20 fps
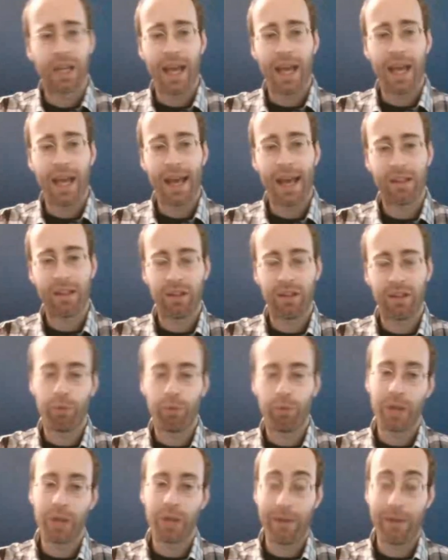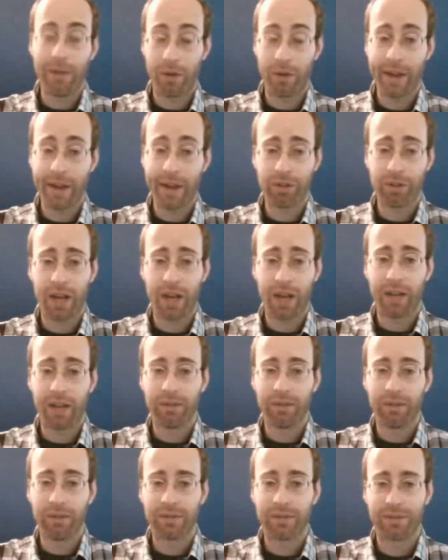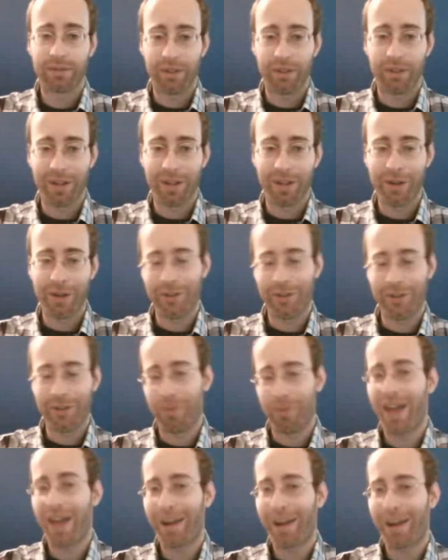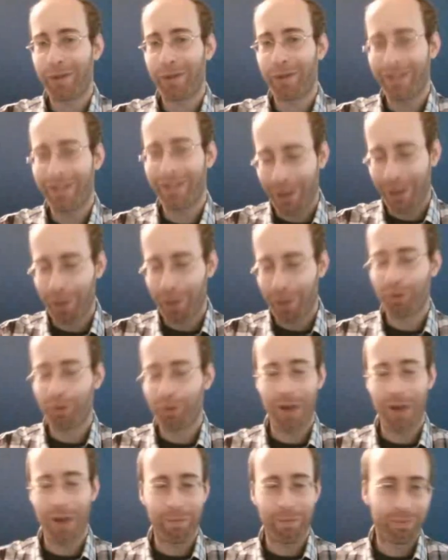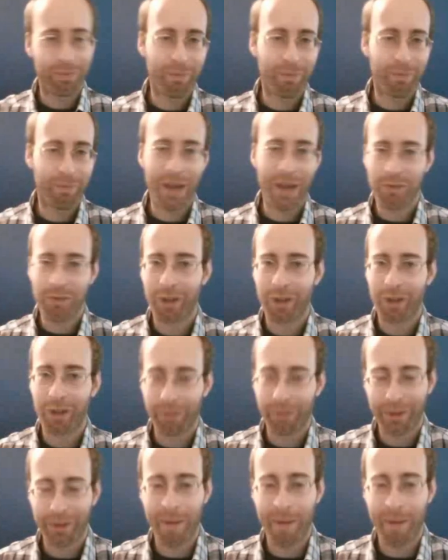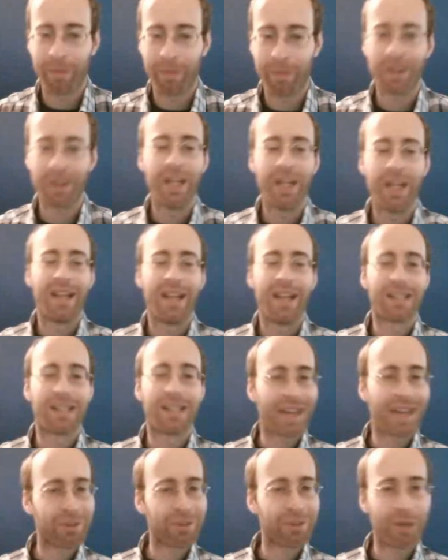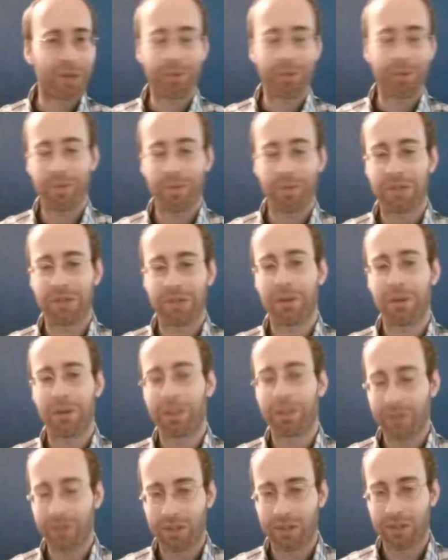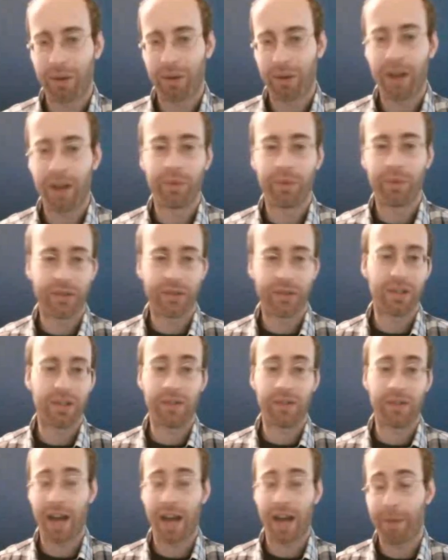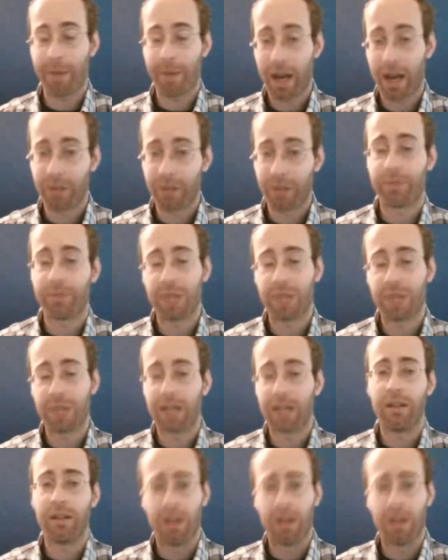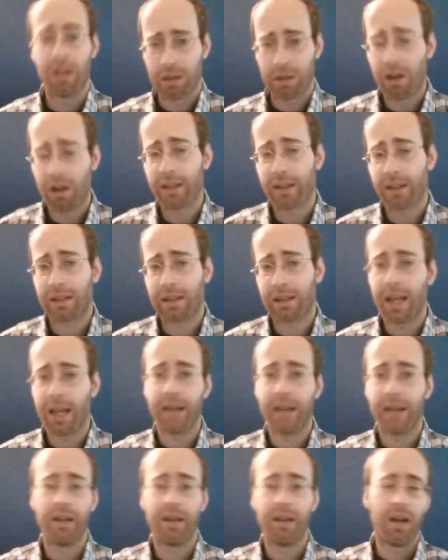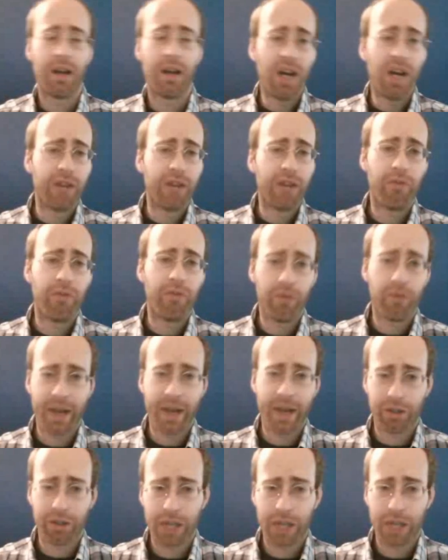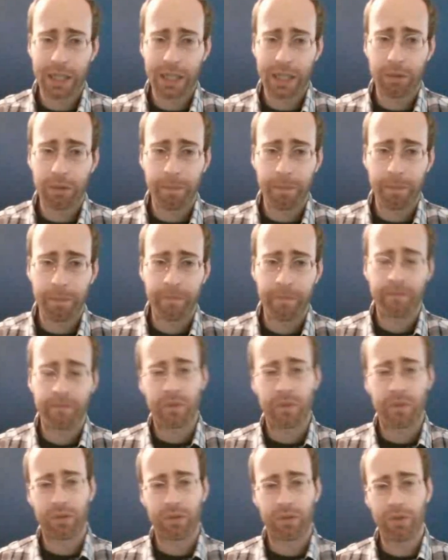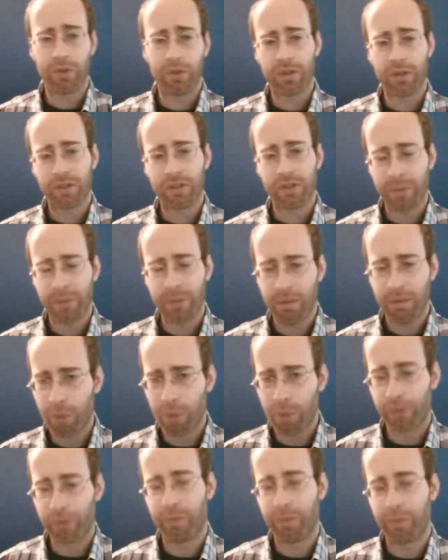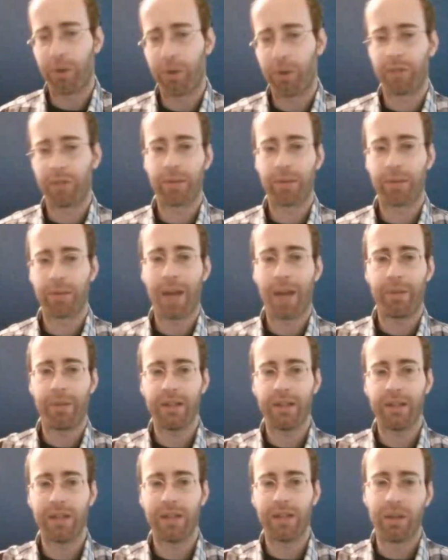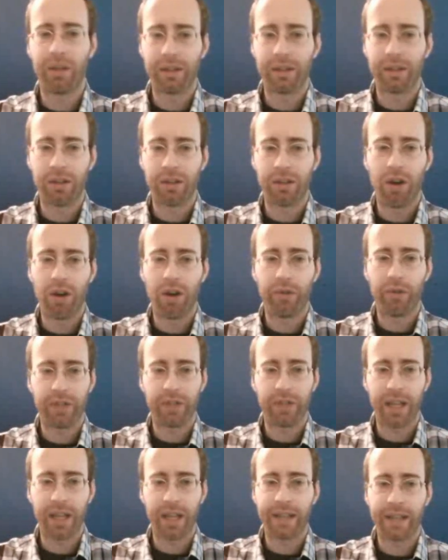And when you have a right triangle, there's the Pythagorean theorem, which I bet you probably remember. It's a squared plus b squared equals c squared, where c is the hypotenuse, meaning the longest leg of the right triangle. So those are some of the most important properties that you need to know for the